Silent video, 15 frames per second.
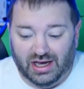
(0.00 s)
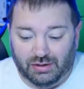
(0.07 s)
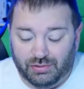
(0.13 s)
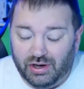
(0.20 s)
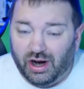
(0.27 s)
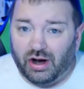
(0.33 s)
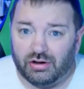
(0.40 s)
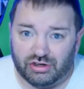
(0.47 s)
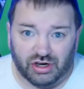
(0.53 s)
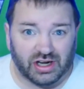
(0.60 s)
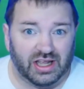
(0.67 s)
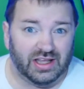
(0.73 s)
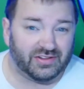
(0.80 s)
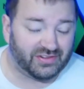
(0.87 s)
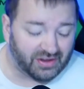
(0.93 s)
We are trying
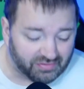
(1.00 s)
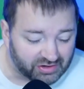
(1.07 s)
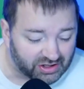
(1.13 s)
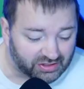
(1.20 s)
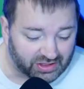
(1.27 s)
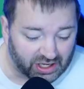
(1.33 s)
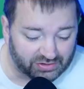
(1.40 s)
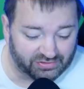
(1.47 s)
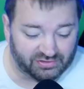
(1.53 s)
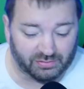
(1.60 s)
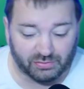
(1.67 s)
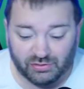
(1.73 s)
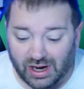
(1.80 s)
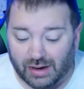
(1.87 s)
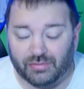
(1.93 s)
to hit 70,000
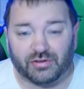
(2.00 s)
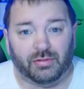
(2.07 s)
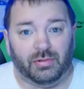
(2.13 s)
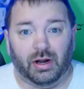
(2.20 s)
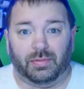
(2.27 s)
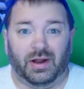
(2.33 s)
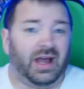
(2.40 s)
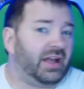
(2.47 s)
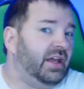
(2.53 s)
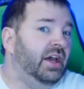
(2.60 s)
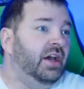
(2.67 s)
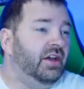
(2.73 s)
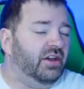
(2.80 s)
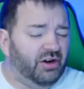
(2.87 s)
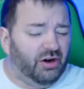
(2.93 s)
subscribers coming up. And heck,
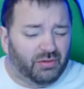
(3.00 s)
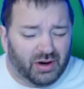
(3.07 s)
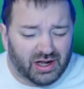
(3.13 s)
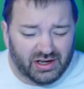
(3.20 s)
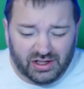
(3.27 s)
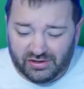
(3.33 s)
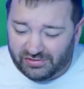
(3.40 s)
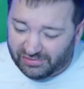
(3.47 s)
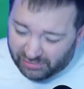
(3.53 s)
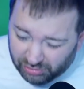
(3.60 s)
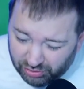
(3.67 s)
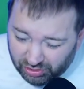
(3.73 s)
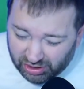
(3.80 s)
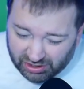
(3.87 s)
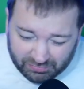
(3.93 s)
you know what?
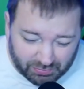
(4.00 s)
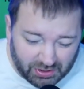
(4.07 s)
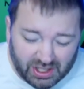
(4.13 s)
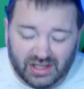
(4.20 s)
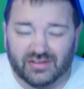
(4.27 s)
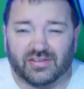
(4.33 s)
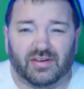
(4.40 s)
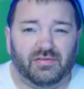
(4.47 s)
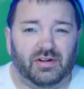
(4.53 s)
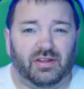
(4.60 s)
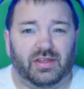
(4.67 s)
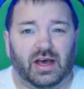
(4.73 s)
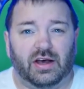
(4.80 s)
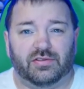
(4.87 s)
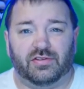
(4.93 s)
Screw it. If we hit
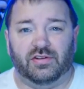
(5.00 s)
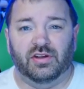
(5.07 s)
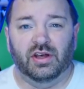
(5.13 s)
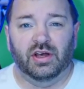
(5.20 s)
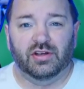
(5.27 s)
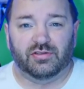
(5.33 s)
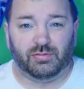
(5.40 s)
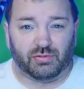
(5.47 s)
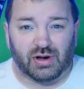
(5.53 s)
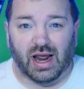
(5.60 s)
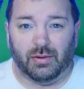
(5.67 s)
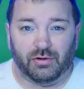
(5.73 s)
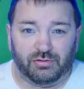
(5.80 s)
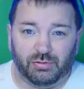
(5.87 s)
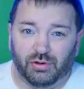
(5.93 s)
70,000
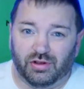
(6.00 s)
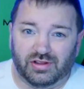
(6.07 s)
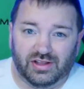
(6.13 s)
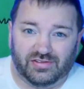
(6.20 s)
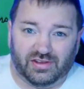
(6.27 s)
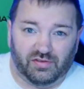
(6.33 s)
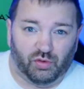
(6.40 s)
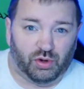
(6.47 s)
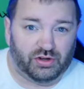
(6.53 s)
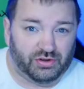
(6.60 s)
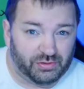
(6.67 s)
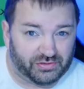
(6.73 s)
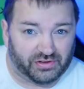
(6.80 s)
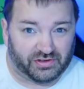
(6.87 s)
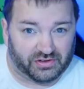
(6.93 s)
subscribers, we'll at least give away
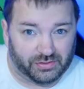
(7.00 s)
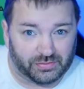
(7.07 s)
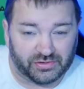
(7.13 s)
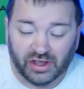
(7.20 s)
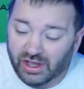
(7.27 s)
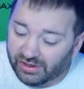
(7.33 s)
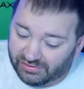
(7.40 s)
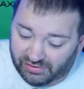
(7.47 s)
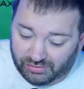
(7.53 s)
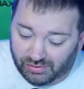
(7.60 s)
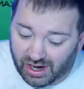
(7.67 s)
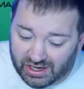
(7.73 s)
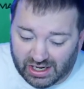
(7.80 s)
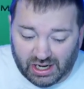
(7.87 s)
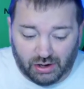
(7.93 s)
2 systems. So
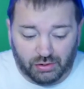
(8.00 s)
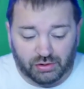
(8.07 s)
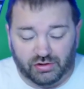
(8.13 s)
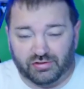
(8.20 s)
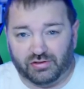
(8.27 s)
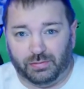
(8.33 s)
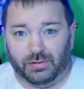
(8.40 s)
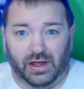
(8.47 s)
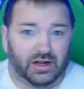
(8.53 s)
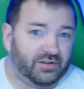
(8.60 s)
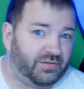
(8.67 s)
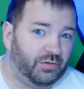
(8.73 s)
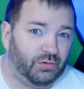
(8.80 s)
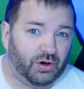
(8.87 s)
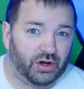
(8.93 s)
right now, the plan
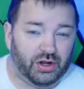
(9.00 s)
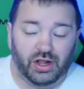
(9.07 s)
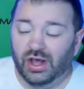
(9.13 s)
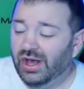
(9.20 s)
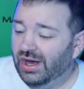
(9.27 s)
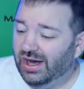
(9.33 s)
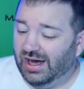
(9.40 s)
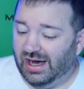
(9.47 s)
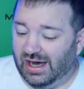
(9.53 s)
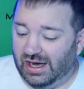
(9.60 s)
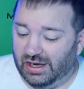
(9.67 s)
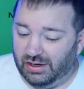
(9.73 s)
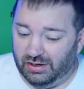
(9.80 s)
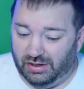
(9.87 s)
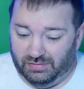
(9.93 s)
is for 1.
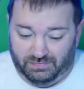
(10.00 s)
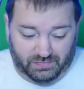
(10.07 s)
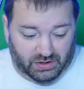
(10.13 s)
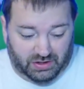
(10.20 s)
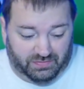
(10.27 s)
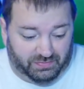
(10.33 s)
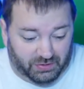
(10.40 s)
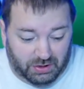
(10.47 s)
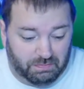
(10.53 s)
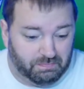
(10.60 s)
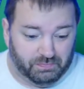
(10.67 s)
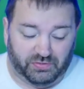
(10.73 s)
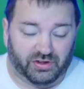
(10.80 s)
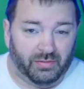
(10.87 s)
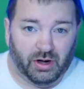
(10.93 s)
If we
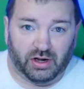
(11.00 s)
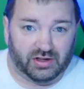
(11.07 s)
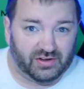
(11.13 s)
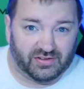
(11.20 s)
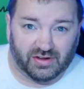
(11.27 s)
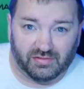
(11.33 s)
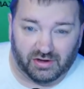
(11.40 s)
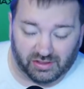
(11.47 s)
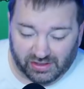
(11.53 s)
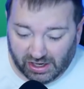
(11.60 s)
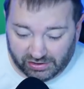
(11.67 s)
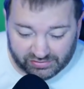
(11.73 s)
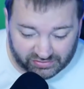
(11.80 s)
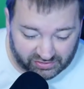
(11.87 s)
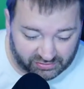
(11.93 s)
somehow get to
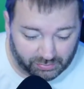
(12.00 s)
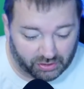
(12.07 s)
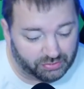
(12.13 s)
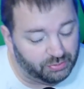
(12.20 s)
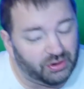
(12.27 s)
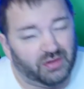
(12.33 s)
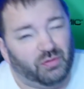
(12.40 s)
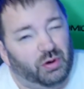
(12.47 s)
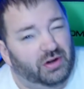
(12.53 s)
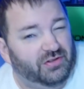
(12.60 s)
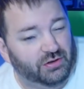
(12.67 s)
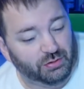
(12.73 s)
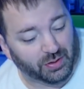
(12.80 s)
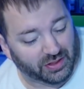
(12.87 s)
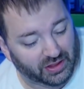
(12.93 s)
70,000 this month, we'll give away
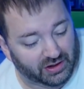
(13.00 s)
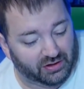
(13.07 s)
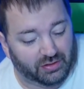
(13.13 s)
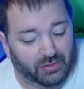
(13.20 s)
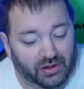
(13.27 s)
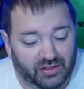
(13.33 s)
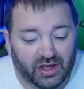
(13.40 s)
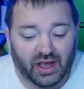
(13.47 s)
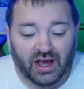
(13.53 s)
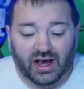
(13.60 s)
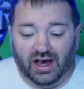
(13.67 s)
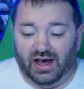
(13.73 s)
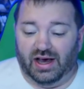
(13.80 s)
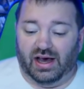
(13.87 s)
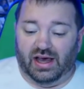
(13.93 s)
2 by the end of the month.
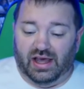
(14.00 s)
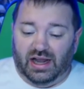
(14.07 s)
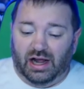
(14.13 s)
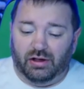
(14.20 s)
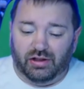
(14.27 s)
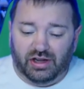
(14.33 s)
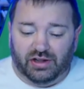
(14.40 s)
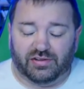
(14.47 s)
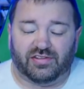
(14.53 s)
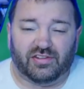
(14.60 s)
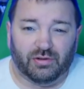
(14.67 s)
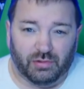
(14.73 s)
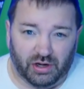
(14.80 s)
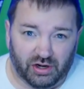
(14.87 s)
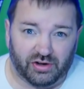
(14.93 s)
And I'll announce
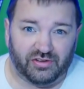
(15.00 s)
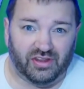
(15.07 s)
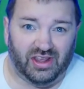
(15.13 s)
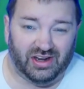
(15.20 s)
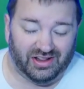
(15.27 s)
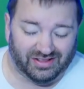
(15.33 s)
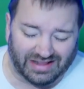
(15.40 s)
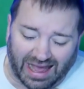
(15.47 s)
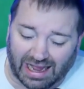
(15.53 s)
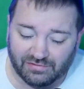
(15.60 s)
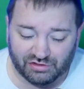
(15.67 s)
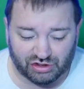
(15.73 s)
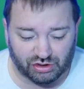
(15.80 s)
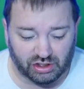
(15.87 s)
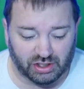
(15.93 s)
the winners in a
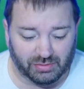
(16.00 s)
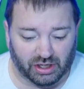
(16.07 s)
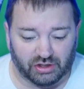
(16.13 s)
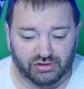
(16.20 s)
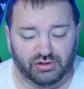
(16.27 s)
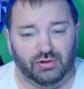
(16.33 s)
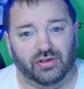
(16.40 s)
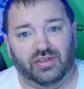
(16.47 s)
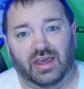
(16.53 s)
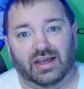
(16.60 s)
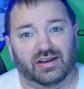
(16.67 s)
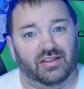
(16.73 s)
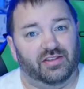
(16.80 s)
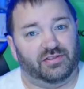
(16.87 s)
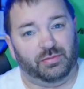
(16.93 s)
live stream I'll do at the
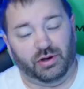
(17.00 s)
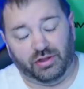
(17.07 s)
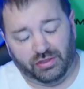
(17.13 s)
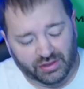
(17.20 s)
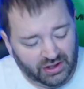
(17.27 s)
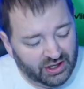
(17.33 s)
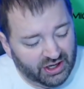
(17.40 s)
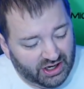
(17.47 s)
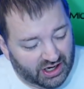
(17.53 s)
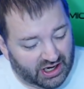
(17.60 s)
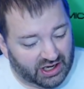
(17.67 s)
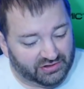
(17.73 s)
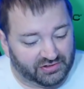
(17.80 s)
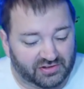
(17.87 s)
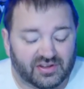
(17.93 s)
end of this month.
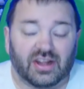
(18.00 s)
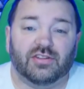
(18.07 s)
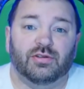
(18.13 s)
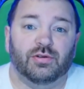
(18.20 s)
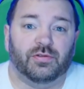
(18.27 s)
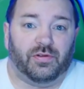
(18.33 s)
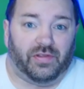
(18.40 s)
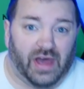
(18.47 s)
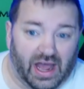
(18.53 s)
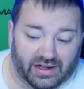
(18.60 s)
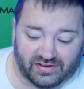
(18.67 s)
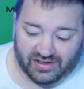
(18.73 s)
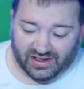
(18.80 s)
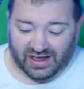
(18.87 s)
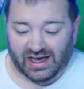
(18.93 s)
So stay tuned for
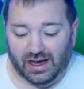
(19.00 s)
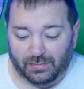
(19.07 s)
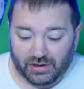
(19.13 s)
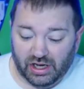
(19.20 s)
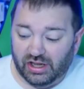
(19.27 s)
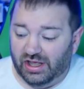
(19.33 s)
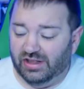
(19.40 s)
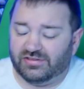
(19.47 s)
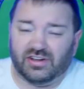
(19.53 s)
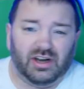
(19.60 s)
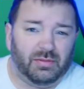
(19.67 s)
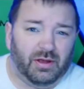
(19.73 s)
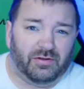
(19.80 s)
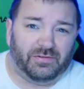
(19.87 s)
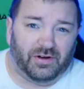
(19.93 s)
that. But it's going
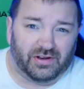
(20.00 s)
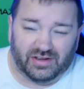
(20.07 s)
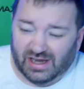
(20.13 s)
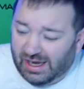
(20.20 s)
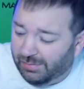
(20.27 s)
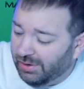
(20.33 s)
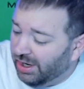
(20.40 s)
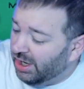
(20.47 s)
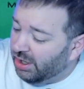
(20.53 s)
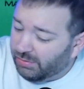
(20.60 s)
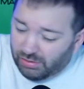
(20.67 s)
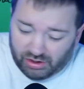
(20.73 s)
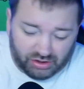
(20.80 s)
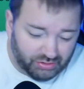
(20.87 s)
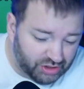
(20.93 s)
to be a fun time.
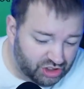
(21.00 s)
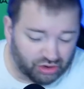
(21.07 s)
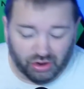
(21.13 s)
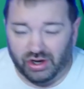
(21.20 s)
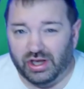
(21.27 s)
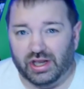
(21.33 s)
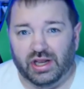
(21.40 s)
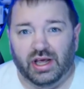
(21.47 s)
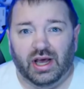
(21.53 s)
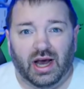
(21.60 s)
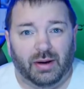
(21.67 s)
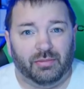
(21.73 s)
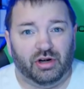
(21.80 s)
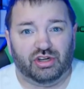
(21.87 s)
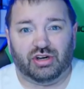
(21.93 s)
We're going to enjoy it.
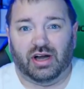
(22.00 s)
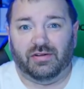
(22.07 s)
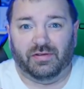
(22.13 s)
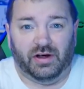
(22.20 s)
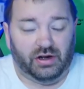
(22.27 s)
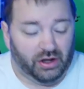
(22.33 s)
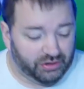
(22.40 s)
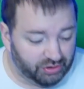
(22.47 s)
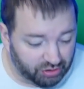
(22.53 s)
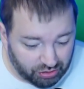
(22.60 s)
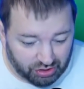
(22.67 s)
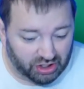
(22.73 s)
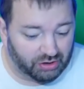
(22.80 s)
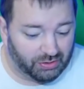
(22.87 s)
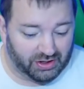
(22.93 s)
I'm going to try to find other
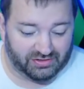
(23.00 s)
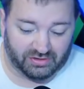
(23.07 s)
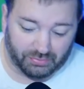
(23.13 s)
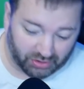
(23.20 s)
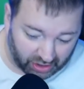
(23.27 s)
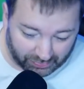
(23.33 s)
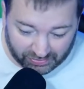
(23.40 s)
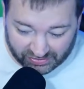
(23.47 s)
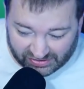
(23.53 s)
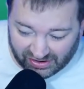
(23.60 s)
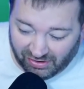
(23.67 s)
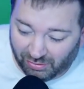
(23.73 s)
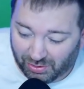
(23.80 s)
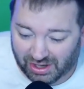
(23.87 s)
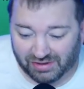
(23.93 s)
unique ways to bring up this
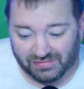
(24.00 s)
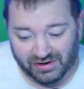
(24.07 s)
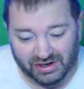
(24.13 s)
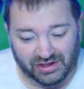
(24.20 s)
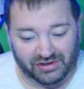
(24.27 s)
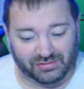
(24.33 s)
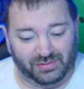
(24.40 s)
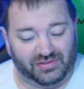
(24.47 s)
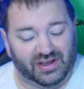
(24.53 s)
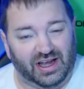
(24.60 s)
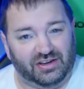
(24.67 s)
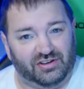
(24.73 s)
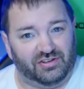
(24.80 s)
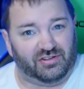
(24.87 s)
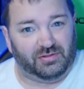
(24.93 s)
giveaway in videos
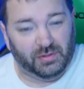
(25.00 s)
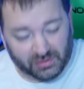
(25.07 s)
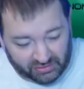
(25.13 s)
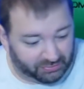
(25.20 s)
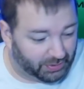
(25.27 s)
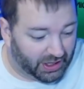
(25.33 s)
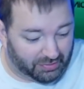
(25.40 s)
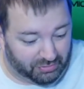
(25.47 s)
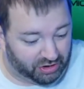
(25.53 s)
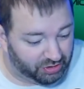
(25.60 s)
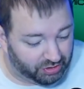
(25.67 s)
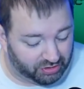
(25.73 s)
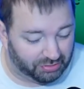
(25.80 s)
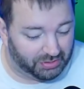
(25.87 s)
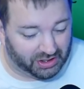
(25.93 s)
besides just spamming
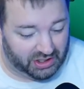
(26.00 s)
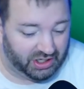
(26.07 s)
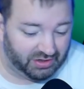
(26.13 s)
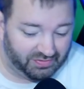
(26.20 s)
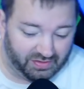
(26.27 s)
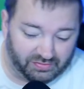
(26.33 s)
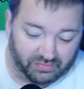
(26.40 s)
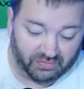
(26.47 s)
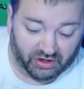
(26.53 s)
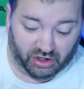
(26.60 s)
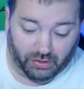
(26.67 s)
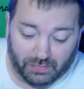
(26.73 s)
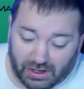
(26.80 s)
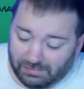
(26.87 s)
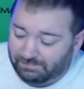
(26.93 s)
you at the beginning of every
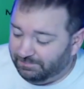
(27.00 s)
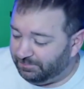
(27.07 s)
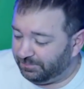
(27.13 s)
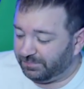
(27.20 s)
video. But